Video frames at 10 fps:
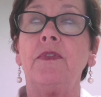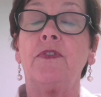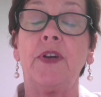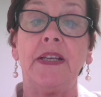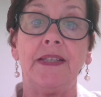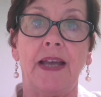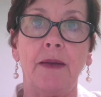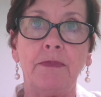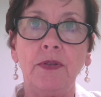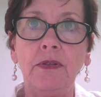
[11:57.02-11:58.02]
For
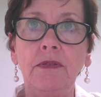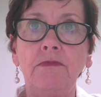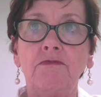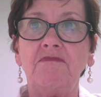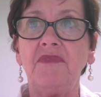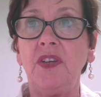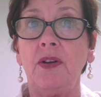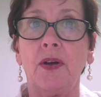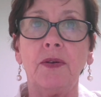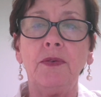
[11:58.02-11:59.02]
example, you
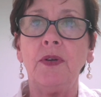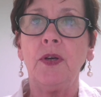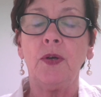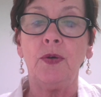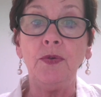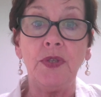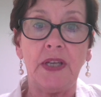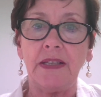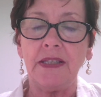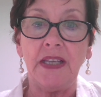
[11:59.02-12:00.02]
know, who
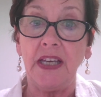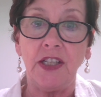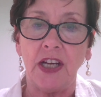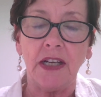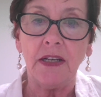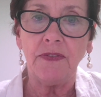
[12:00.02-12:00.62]
sets the agenda